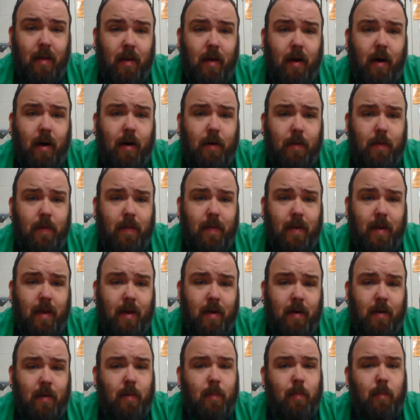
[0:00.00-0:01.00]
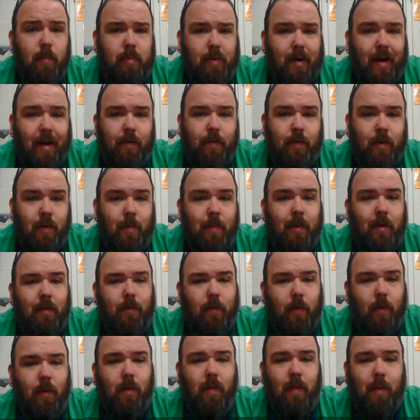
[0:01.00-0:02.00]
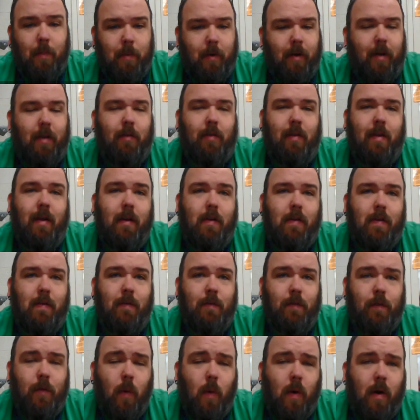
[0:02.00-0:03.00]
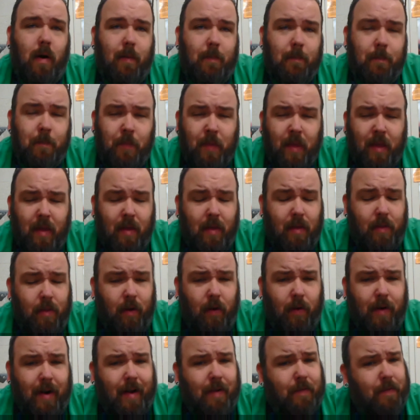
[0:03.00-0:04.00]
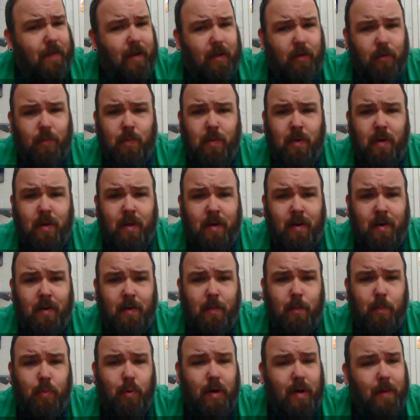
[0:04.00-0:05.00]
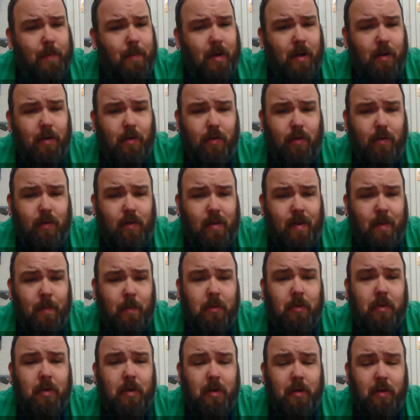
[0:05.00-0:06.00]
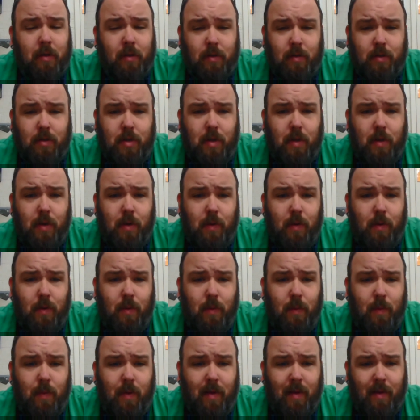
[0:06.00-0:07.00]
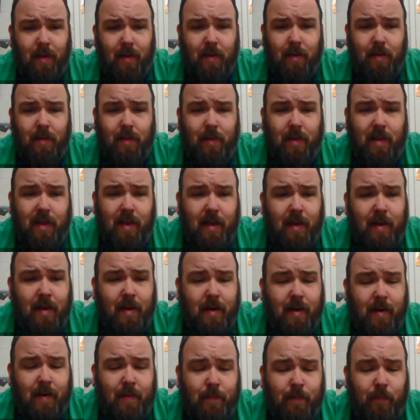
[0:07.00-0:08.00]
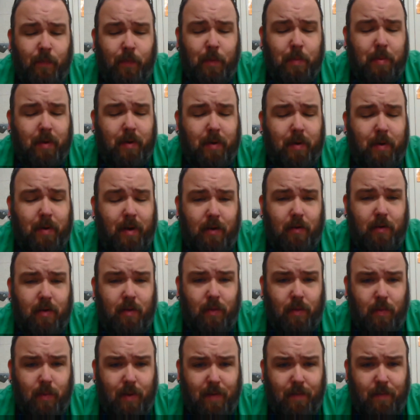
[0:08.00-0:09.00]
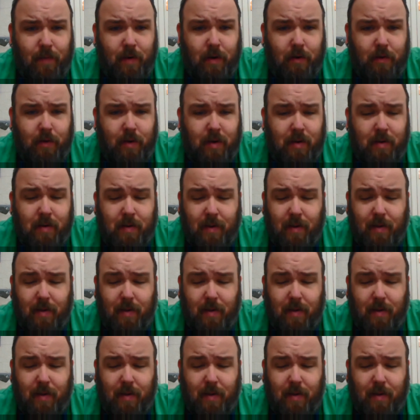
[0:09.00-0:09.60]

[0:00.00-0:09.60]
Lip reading: other than platform it for the PlayStation 4. The graphics run pretty much similar to the PlayStation 3 version.